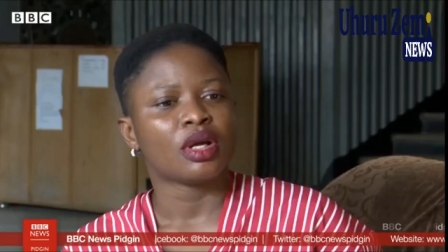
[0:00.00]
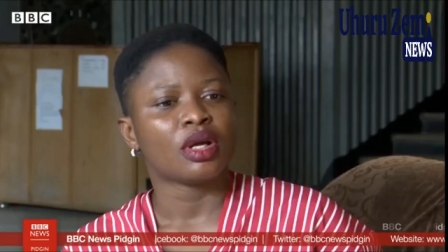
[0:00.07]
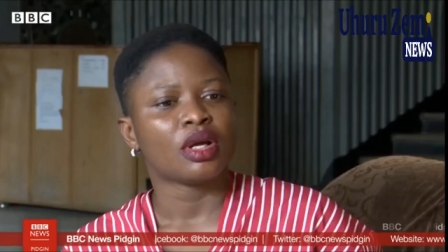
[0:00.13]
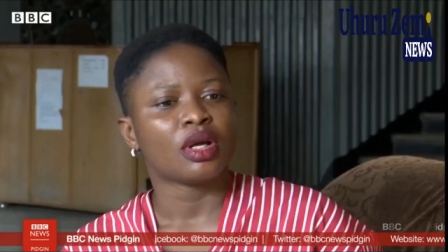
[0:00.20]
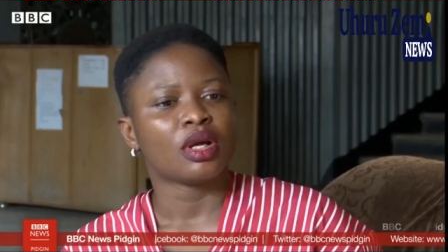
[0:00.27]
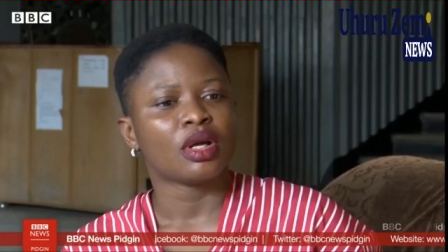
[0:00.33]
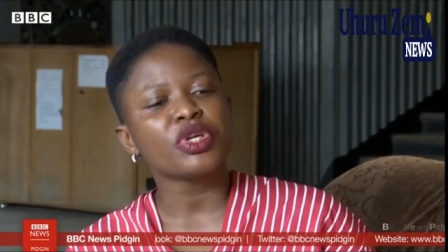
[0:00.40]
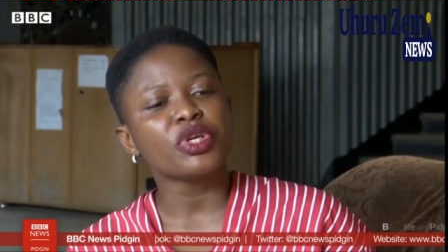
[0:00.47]

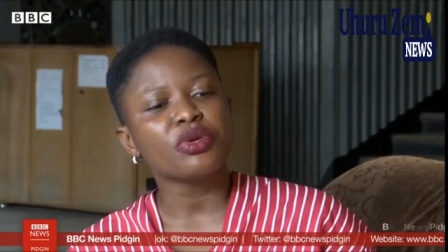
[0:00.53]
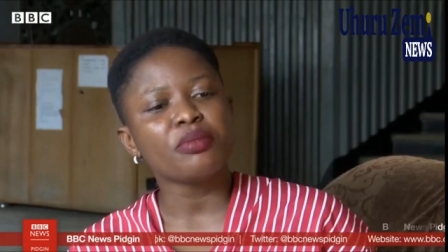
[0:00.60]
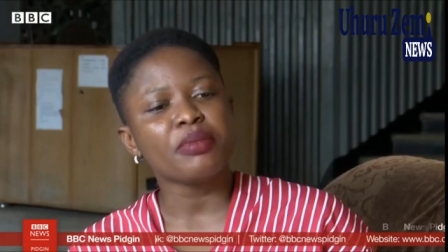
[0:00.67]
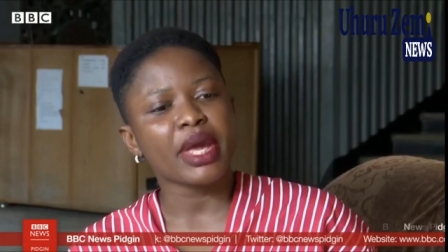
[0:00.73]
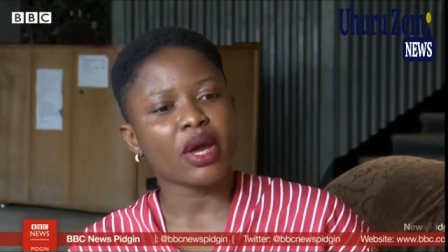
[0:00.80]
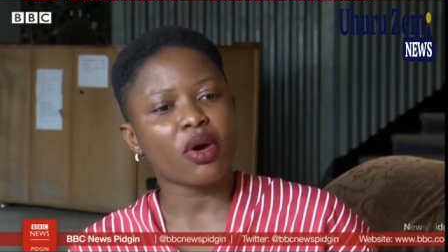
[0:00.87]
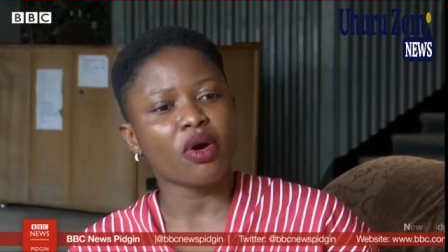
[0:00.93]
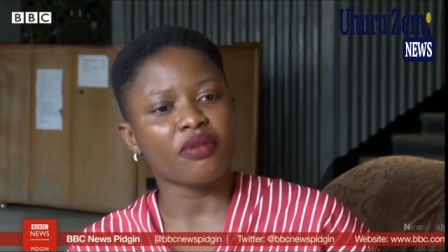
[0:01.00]
So what do you
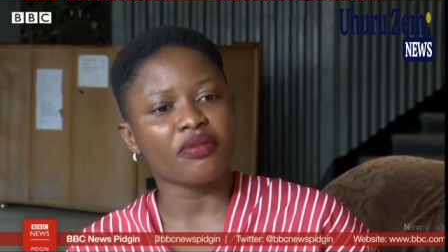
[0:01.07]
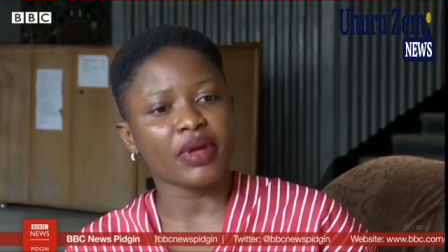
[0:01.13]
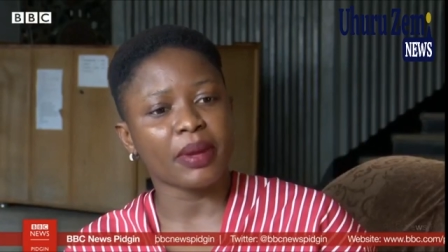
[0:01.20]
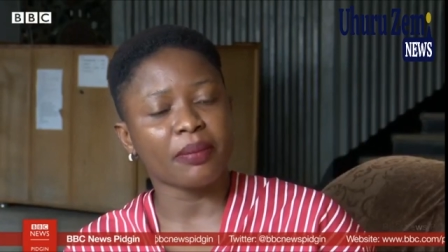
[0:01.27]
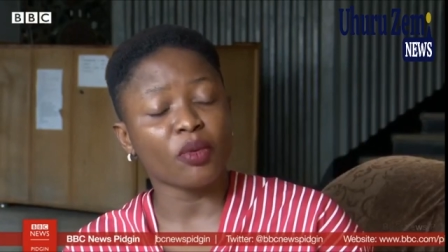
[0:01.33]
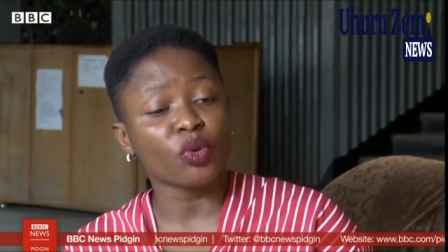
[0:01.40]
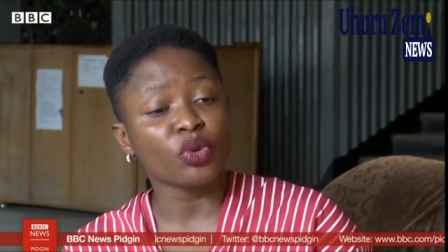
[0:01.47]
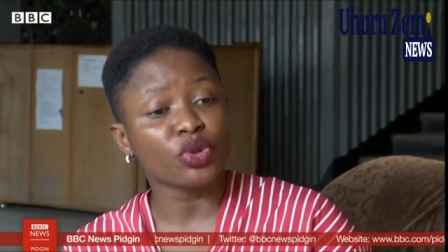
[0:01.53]
make of
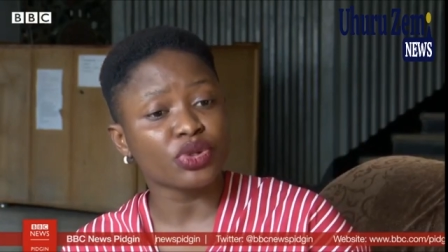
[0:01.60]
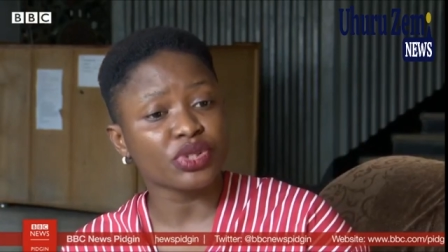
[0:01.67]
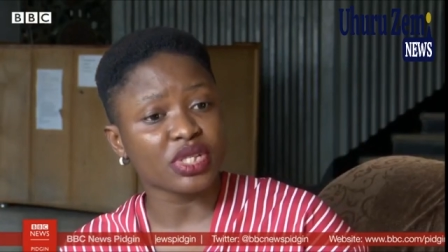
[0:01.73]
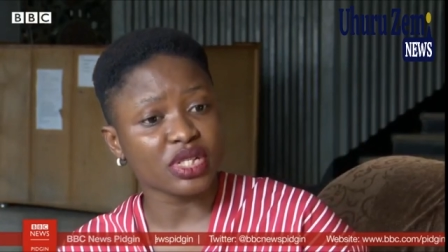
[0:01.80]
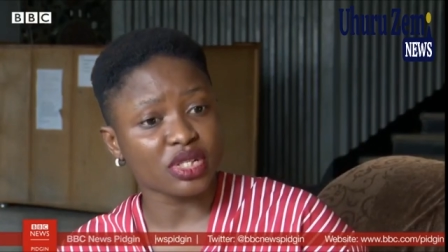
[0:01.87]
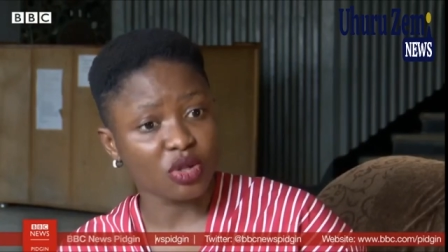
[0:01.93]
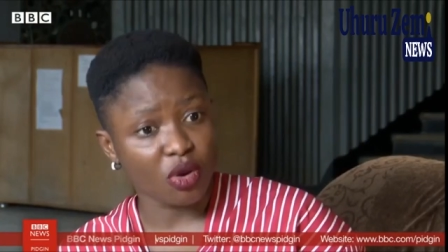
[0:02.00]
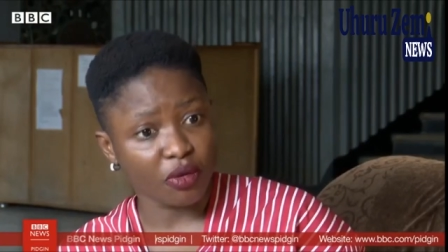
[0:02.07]
um, Ondo
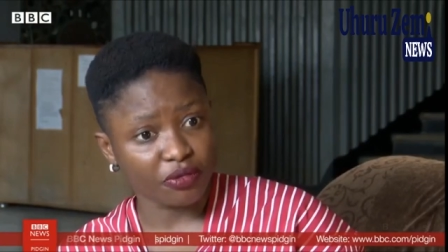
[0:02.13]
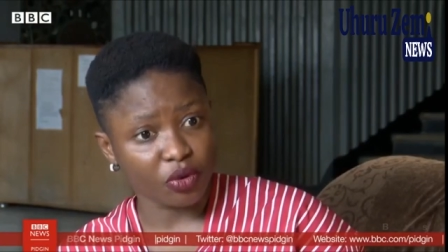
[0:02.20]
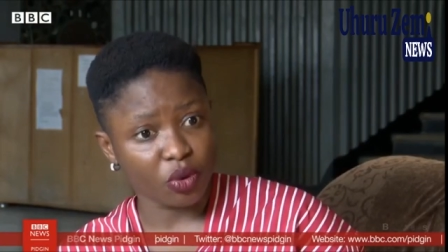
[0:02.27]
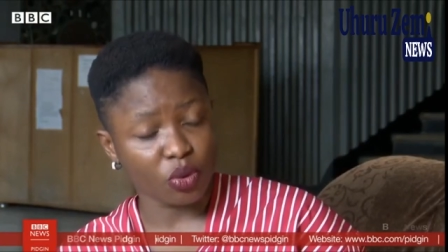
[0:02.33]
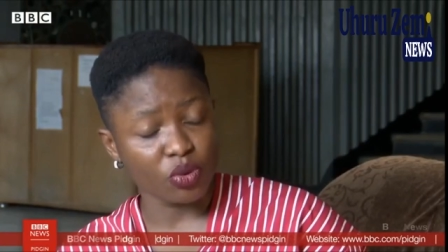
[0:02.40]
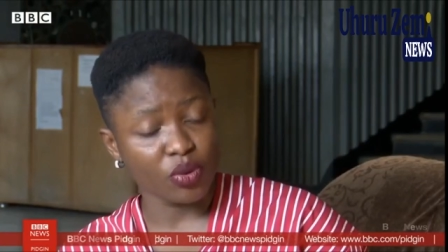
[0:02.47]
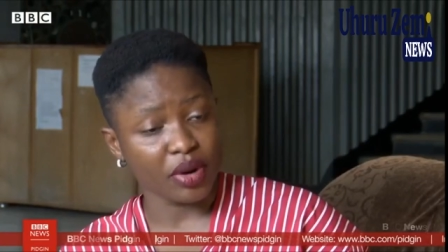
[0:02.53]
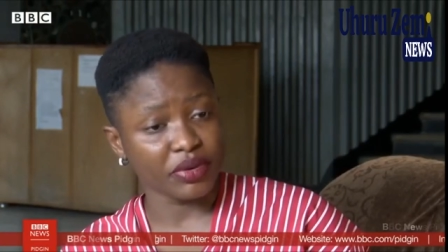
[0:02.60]
State Governor
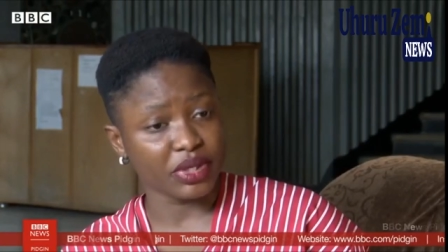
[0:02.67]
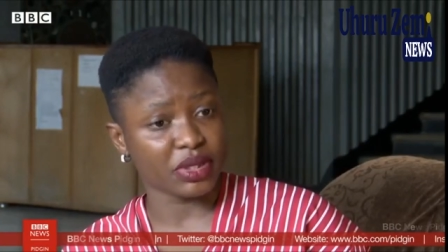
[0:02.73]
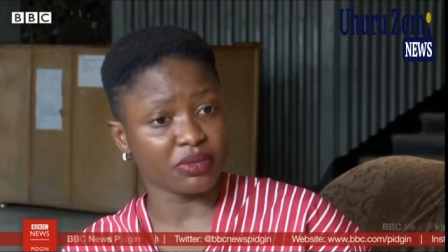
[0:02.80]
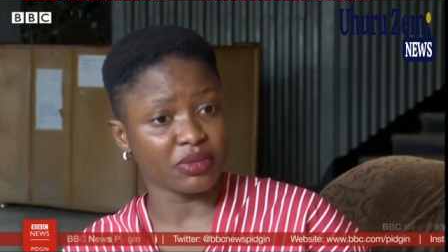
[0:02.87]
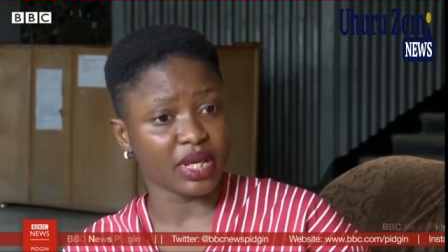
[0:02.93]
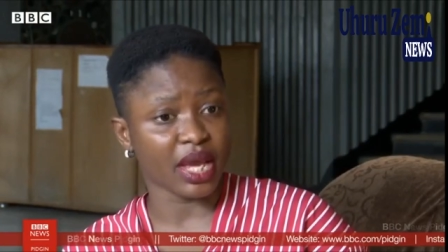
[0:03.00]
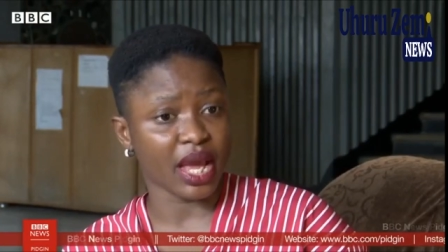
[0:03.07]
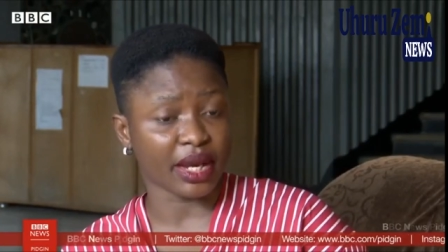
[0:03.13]

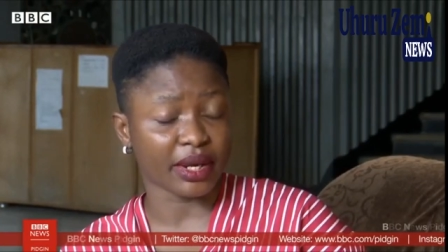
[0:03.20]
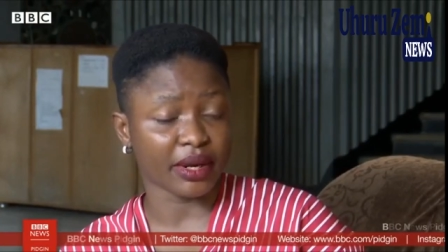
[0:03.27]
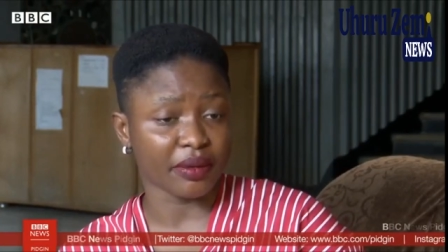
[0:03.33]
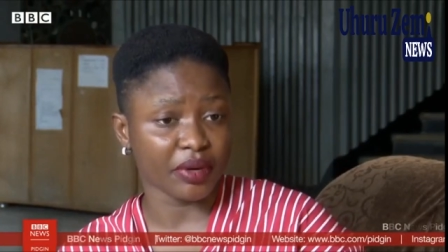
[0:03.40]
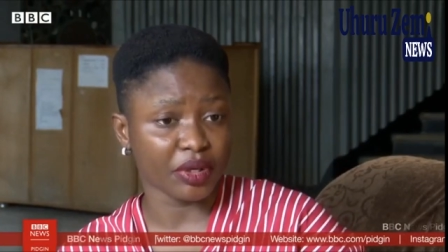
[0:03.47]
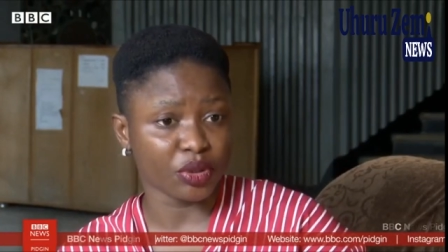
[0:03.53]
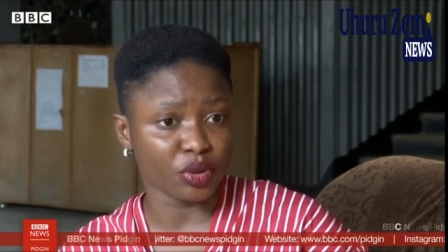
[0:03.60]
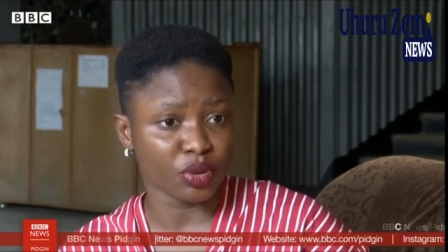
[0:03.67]
Oluwarotimi
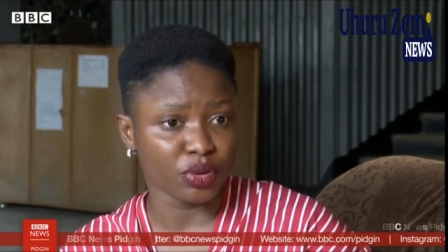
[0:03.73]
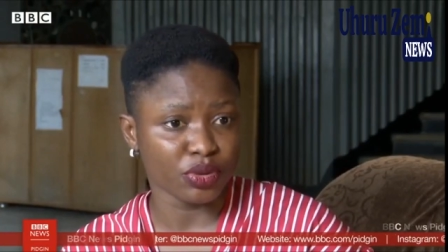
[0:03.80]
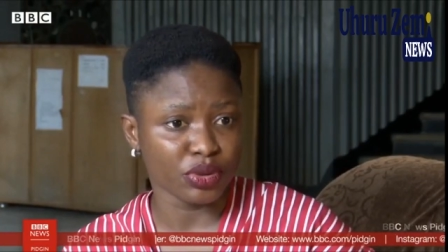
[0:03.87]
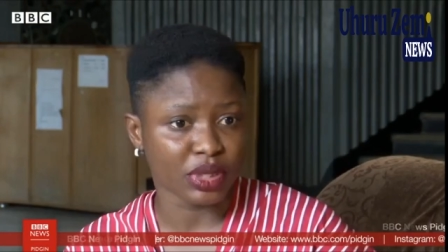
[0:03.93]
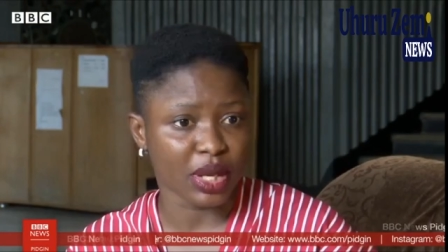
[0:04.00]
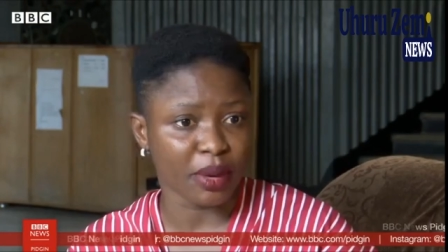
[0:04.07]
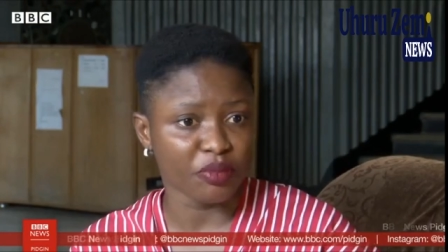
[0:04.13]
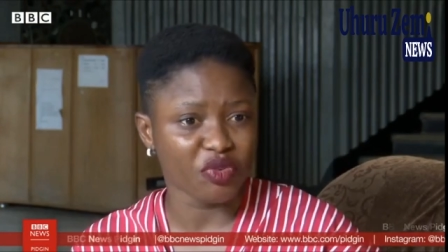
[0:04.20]

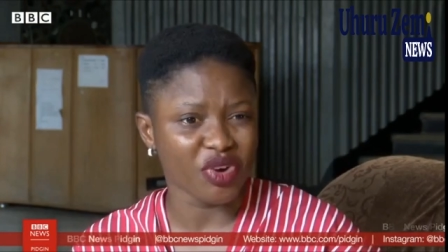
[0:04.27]
Akeredolu's um,